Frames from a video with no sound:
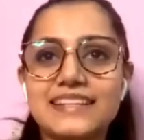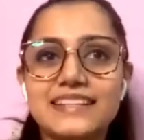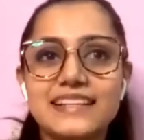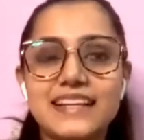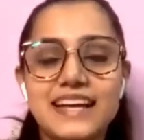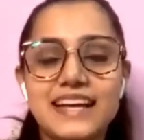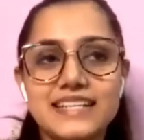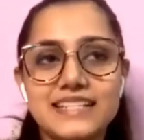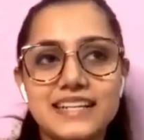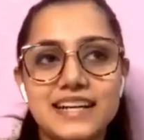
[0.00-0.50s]

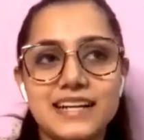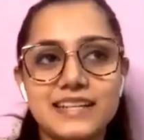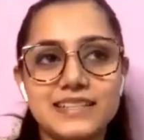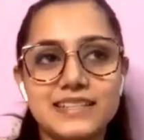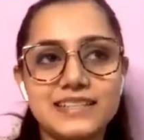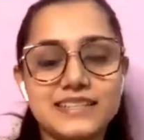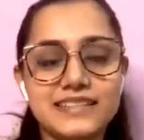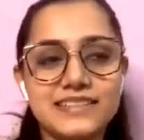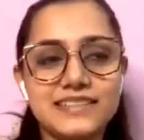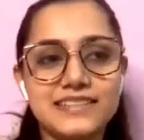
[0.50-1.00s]
then i
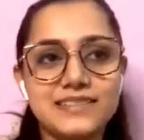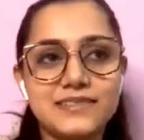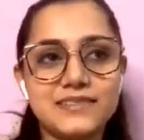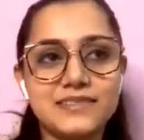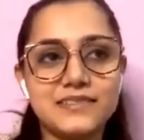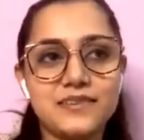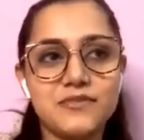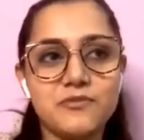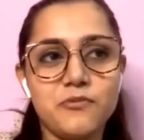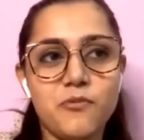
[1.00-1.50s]
started
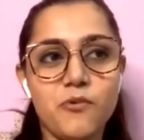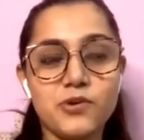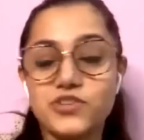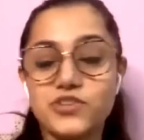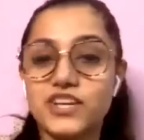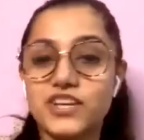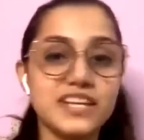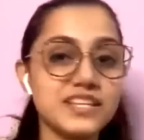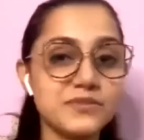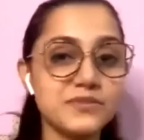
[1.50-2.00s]
uh,
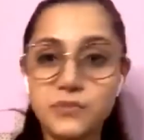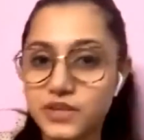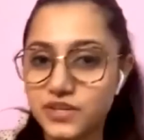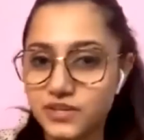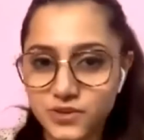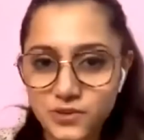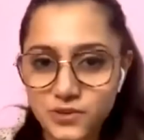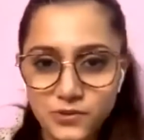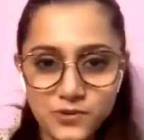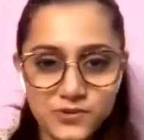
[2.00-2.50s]
watching his
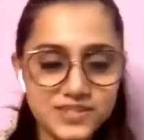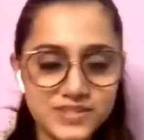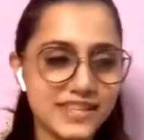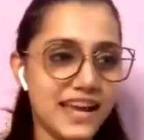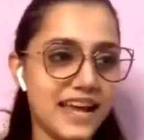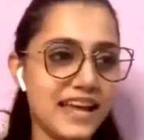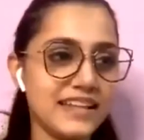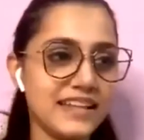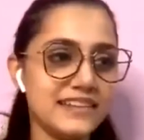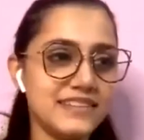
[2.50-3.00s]
videos
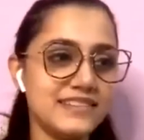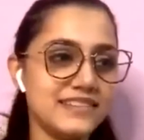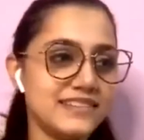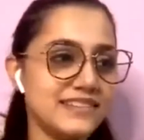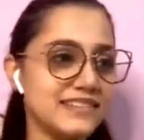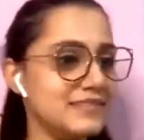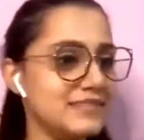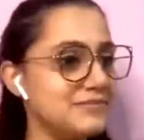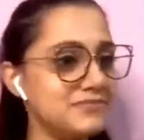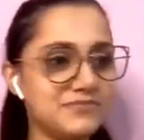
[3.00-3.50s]
and
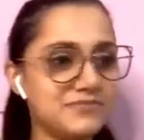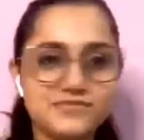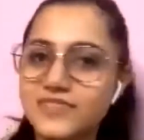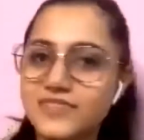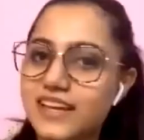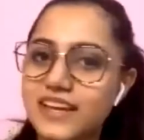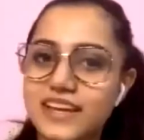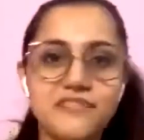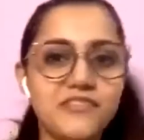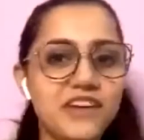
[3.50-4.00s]
uh,
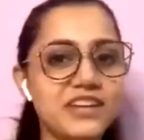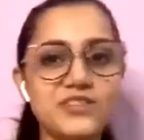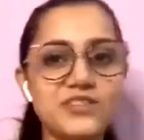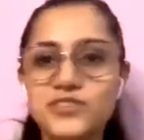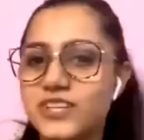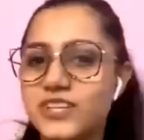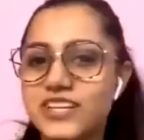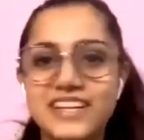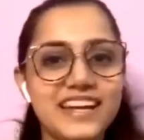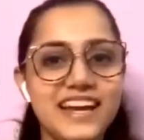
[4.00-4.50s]

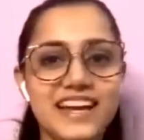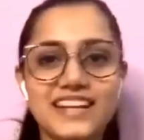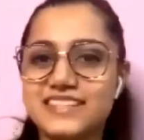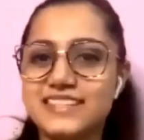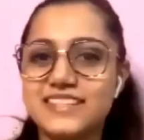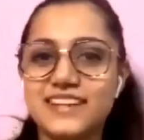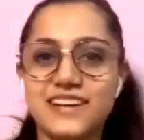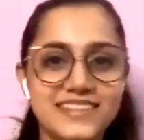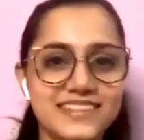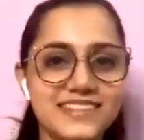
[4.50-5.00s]
eventually i
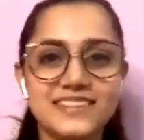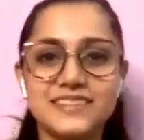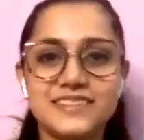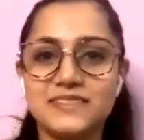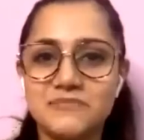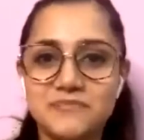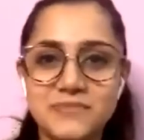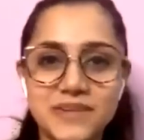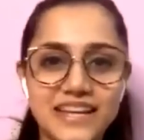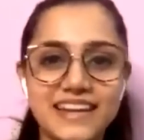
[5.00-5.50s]

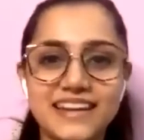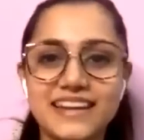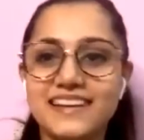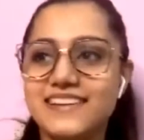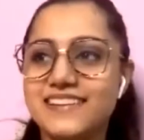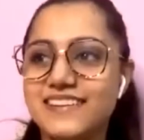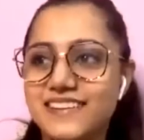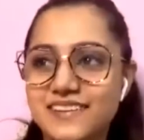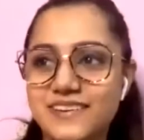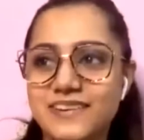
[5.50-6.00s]
started
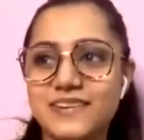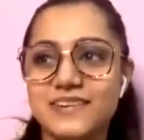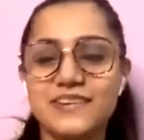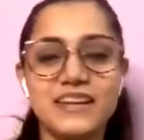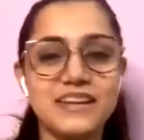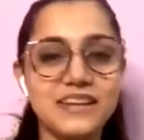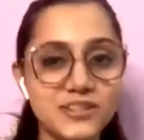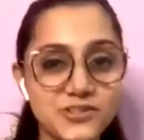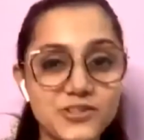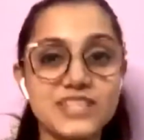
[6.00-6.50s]
being uh,
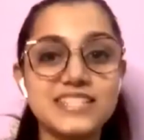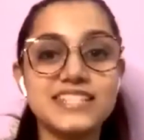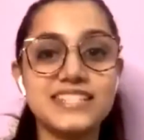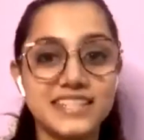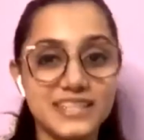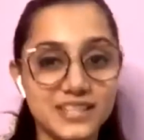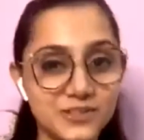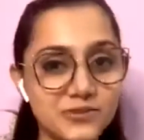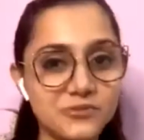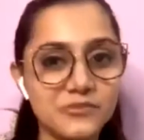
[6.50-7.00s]

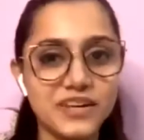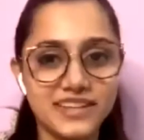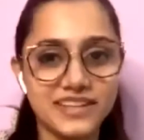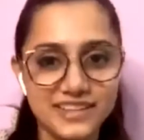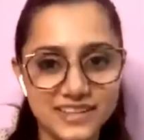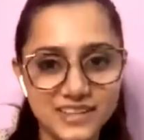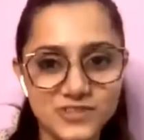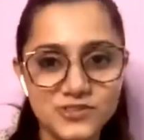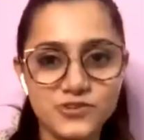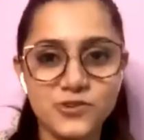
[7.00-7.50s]
interested into
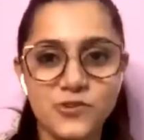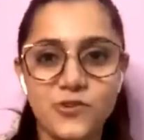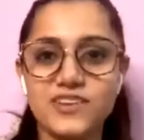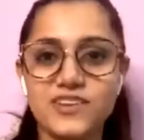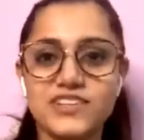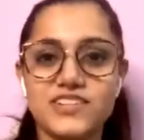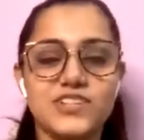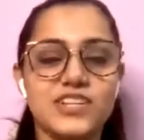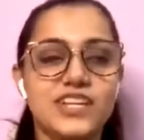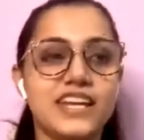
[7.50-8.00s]
vedic
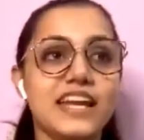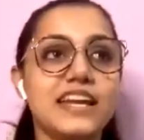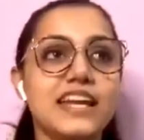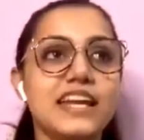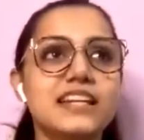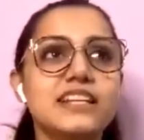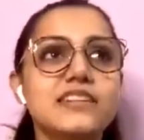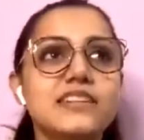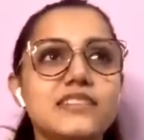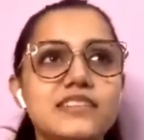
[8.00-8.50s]
astrology and
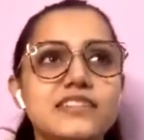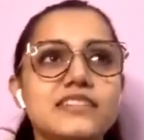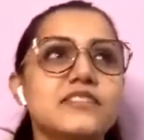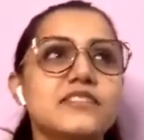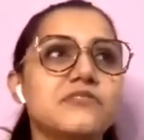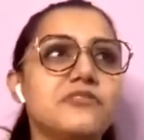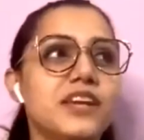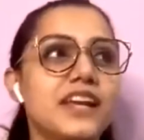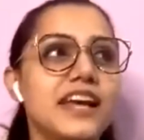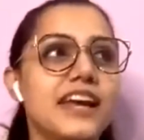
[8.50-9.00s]
i learned
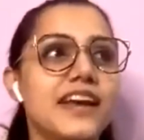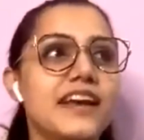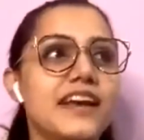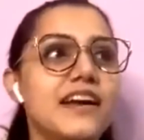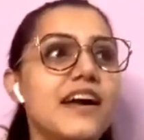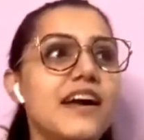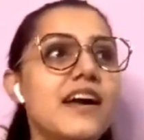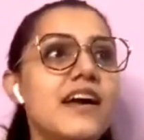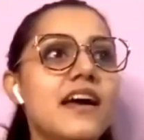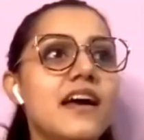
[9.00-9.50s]
it for like
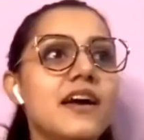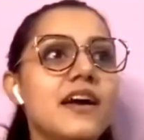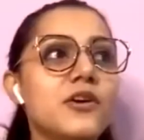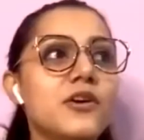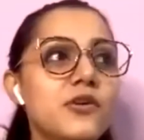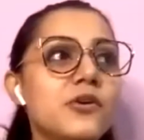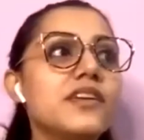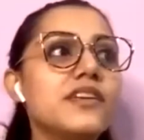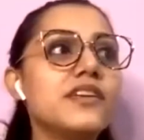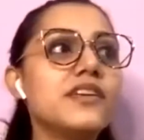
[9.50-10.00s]

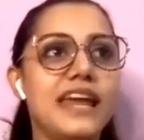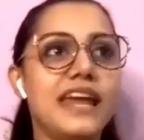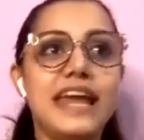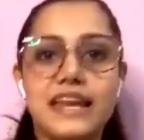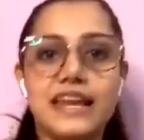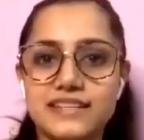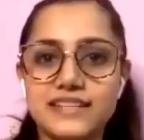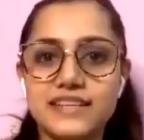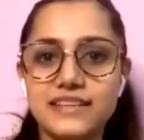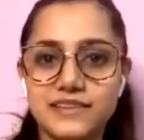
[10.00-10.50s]
good
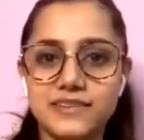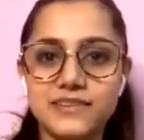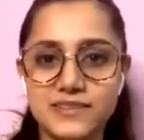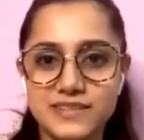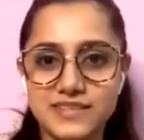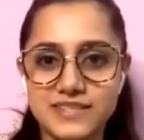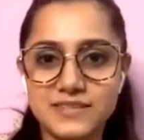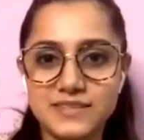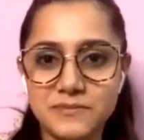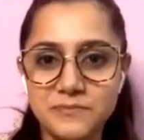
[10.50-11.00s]
8
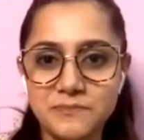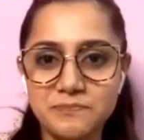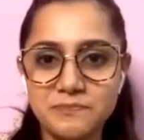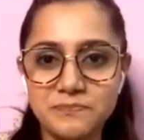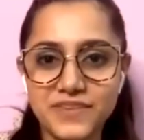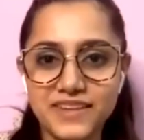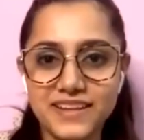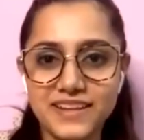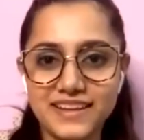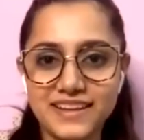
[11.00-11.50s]
years
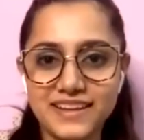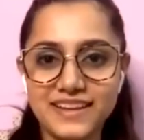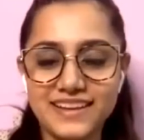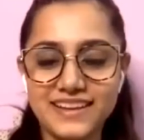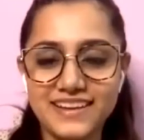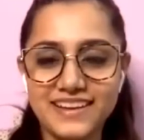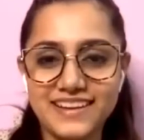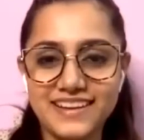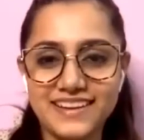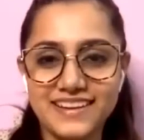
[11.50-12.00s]

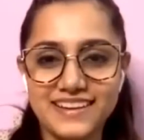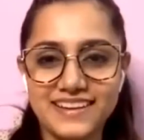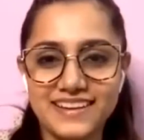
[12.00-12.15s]
wow